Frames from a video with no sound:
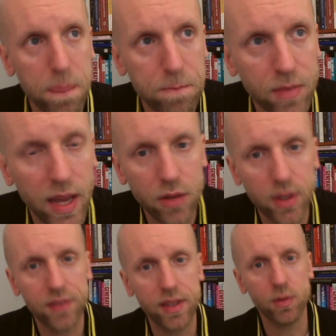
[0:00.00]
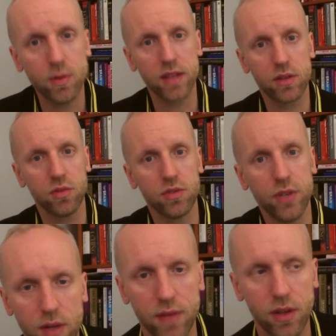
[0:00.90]
And you can see what it goes for
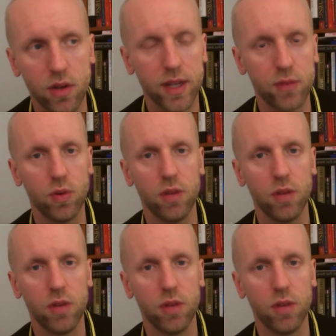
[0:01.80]
you. If you look at Warren